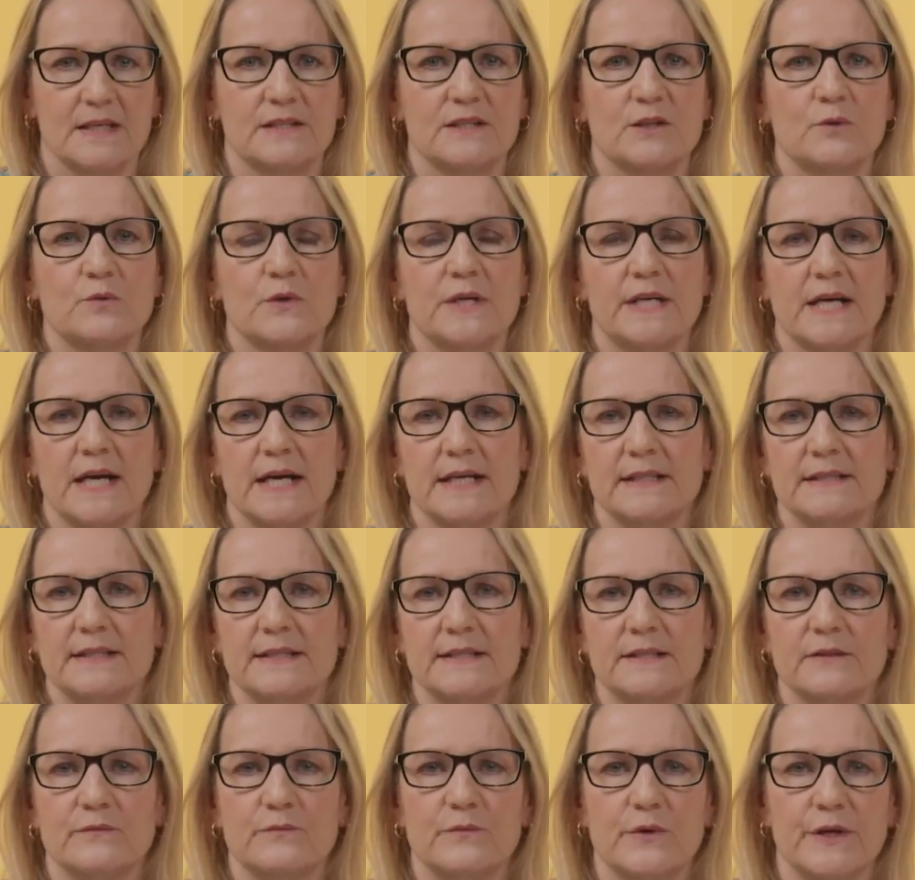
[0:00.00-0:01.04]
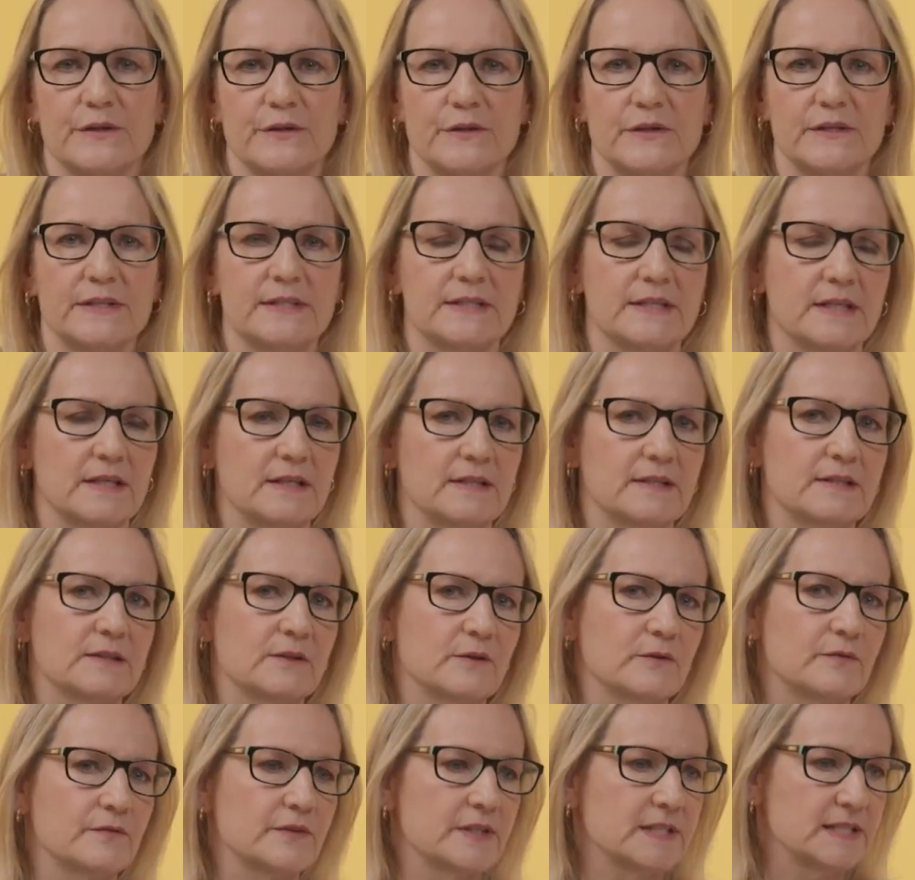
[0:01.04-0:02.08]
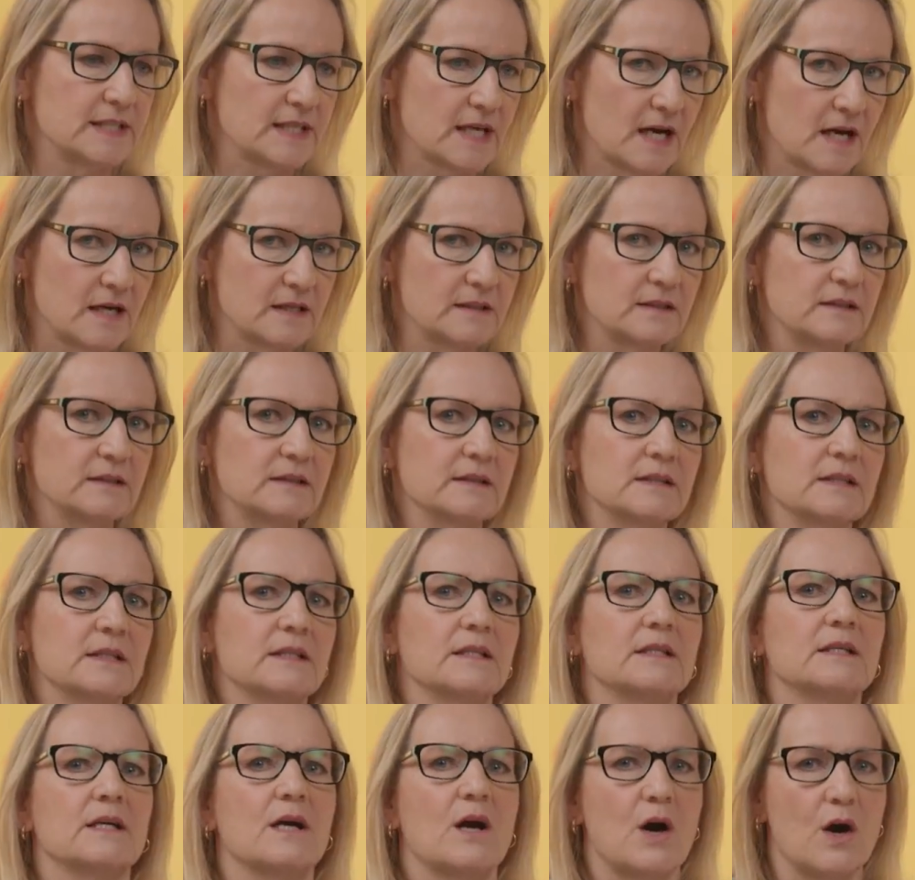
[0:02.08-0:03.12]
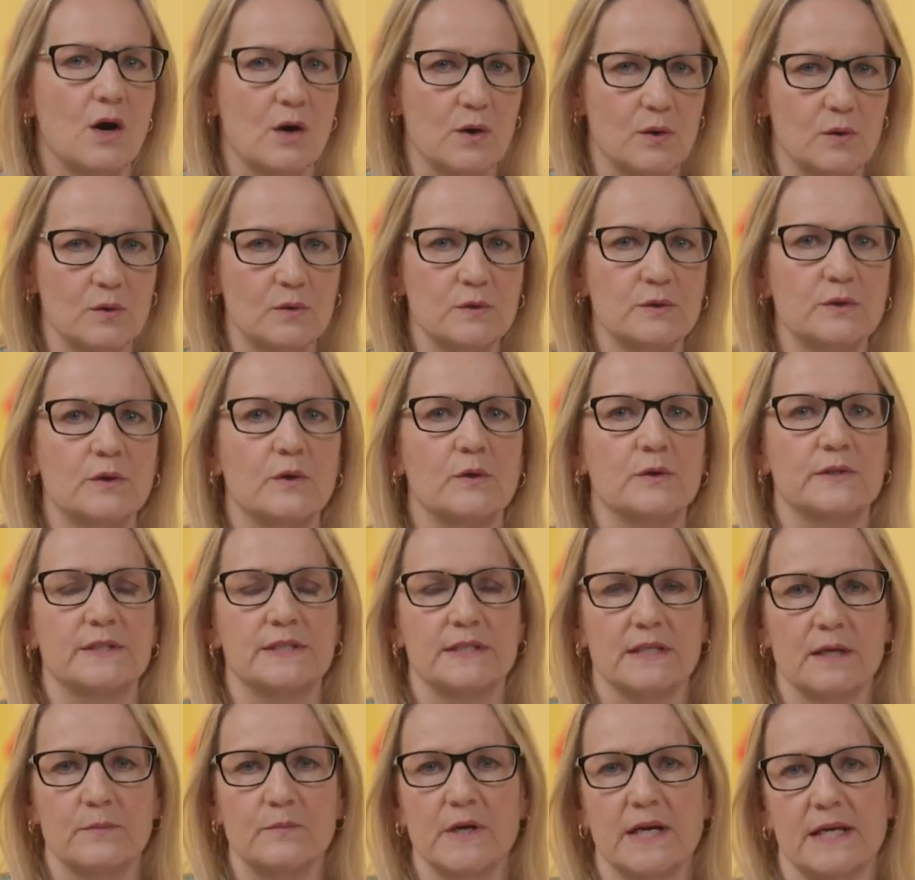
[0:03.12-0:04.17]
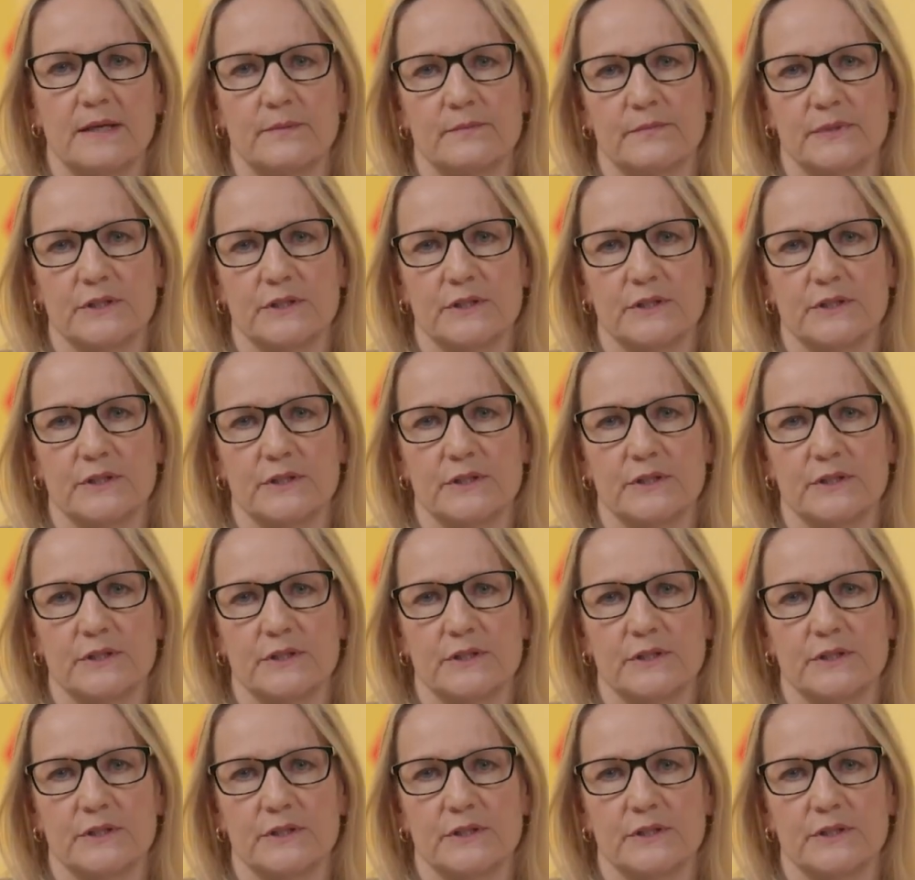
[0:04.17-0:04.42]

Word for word: So regardless of whether you see yourself as young, old, or somewhere in